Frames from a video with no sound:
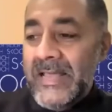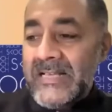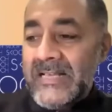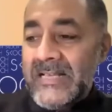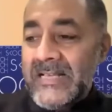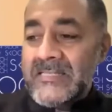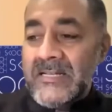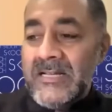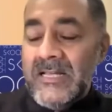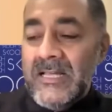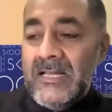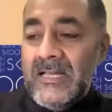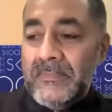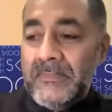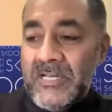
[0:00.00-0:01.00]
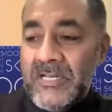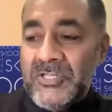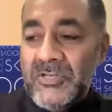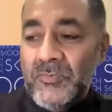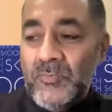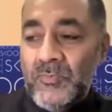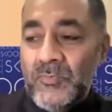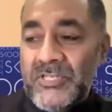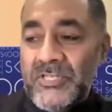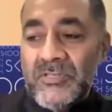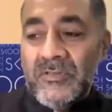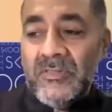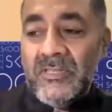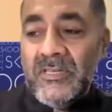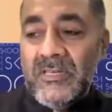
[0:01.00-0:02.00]
next discussion, which
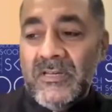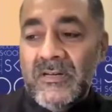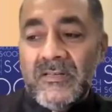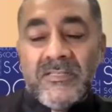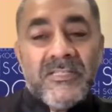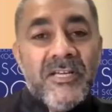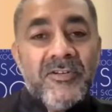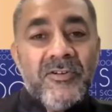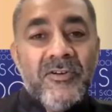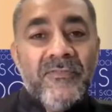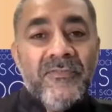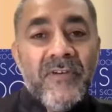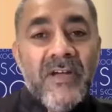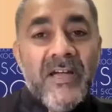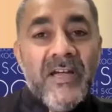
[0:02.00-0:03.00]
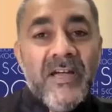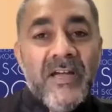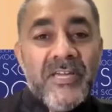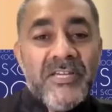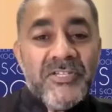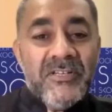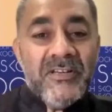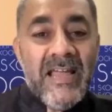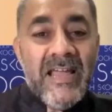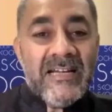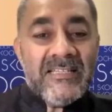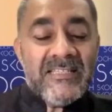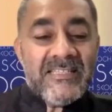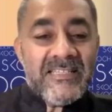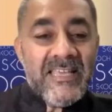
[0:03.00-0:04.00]
is on the state of education
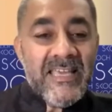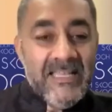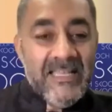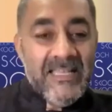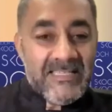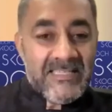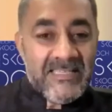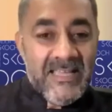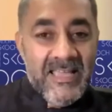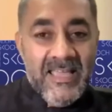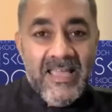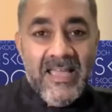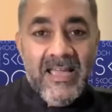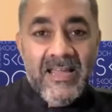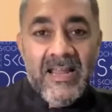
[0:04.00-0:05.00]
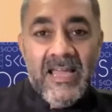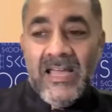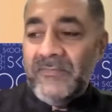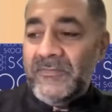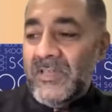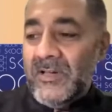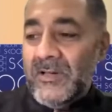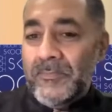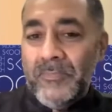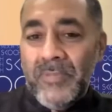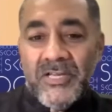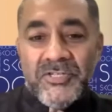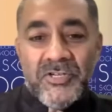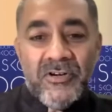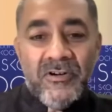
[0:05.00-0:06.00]
and skills. And I have the
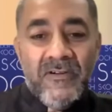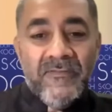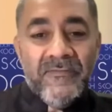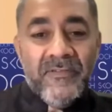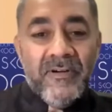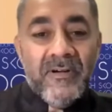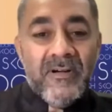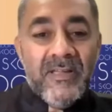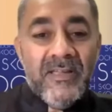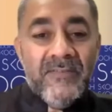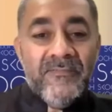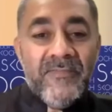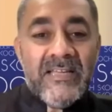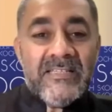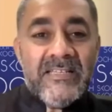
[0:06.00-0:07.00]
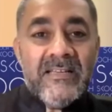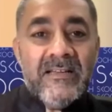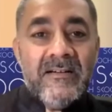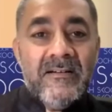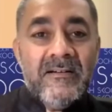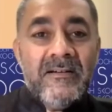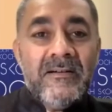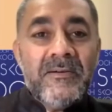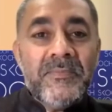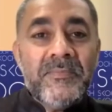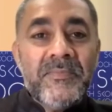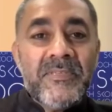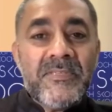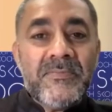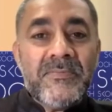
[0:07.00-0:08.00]
pleasure of inviting
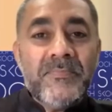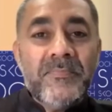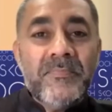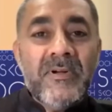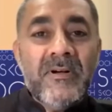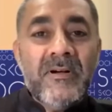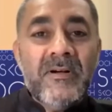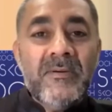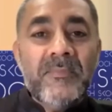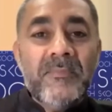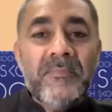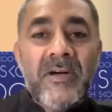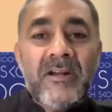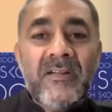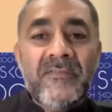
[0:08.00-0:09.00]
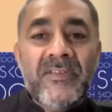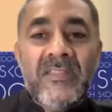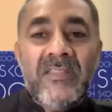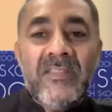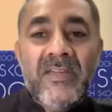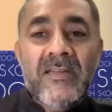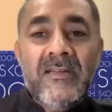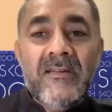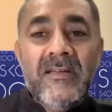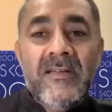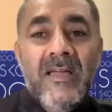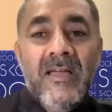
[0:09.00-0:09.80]
Ms. Bhargavi Dave,